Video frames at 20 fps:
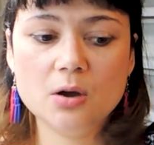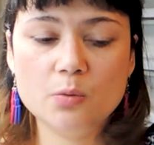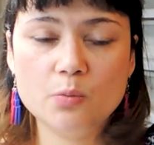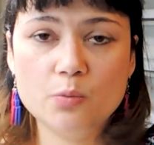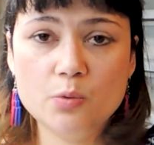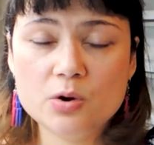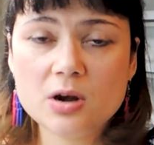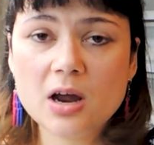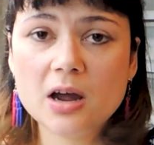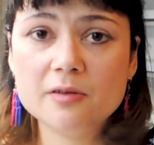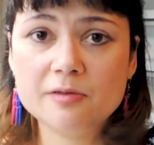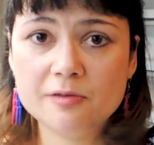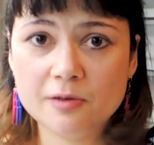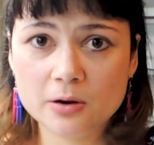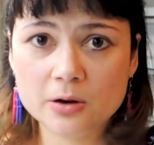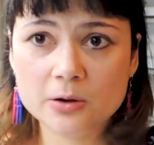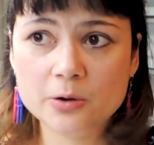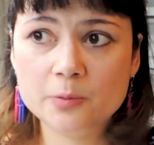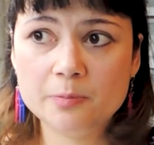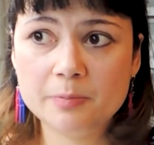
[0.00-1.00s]
Would I
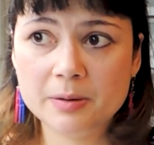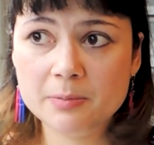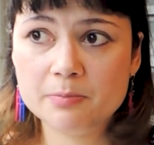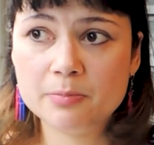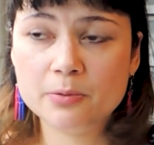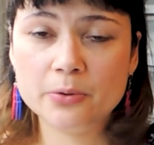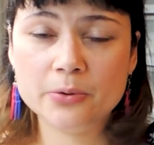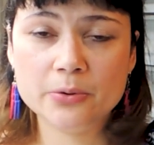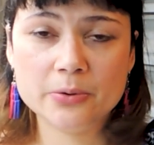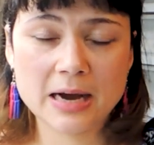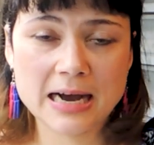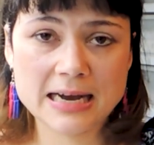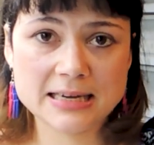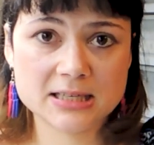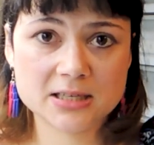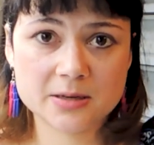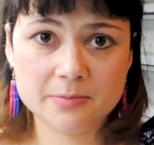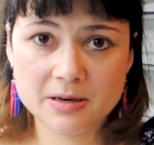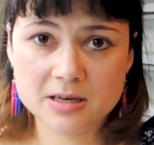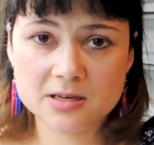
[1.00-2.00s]
follow people who
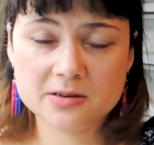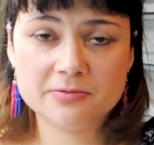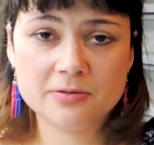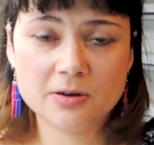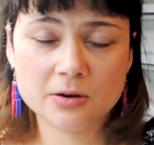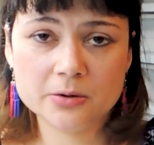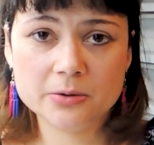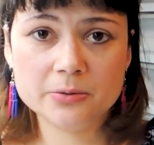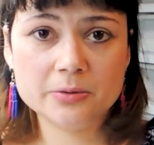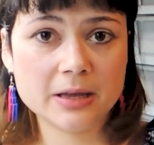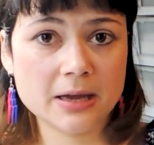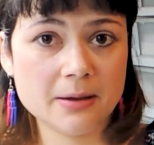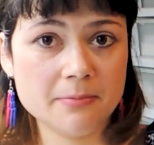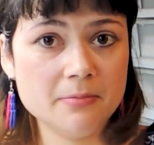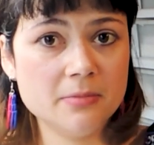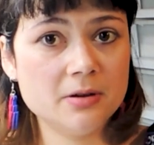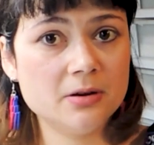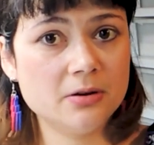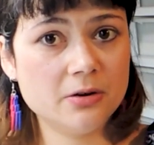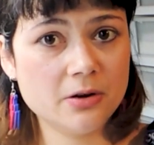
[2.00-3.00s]
ask me to follow them?